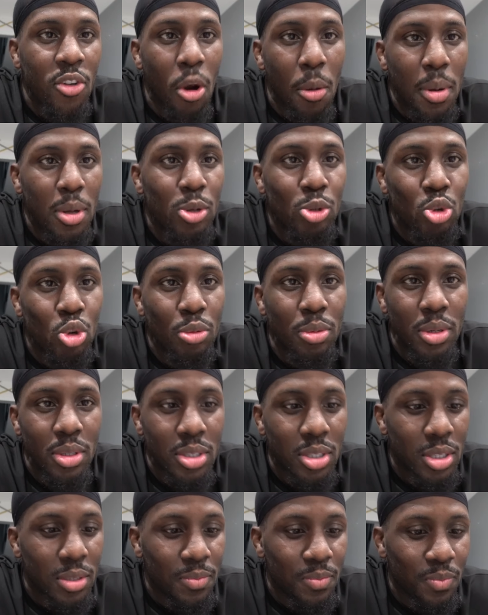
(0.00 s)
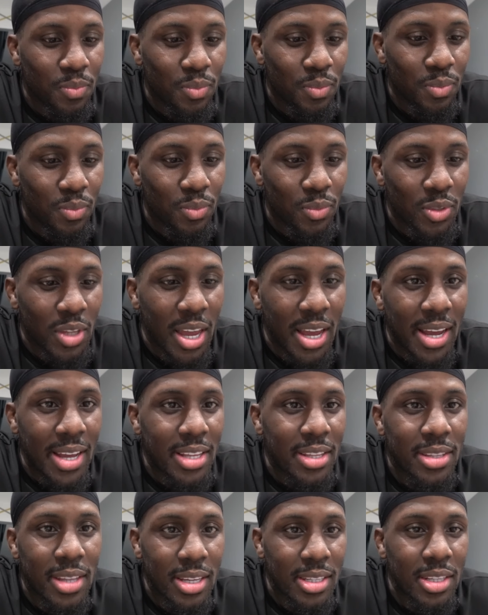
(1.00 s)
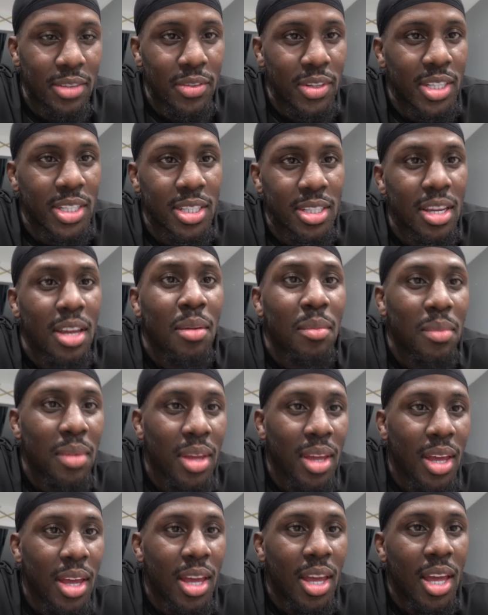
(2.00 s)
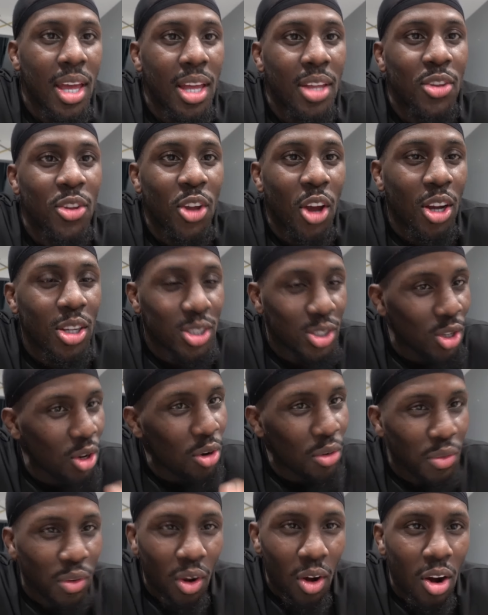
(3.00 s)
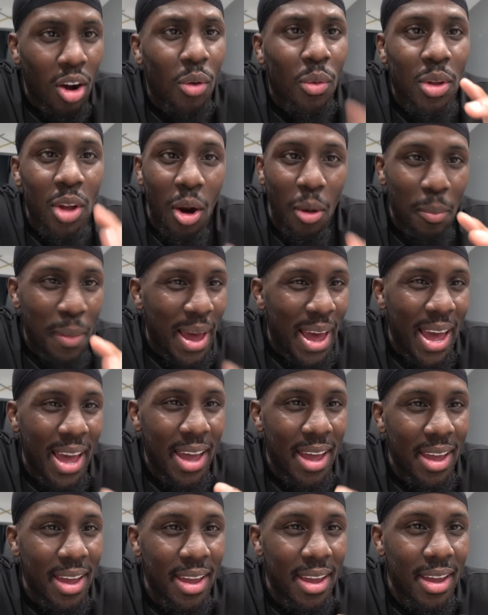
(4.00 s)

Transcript: my YouTubers that's in a relationship. Do y'all still vlog when y'all mad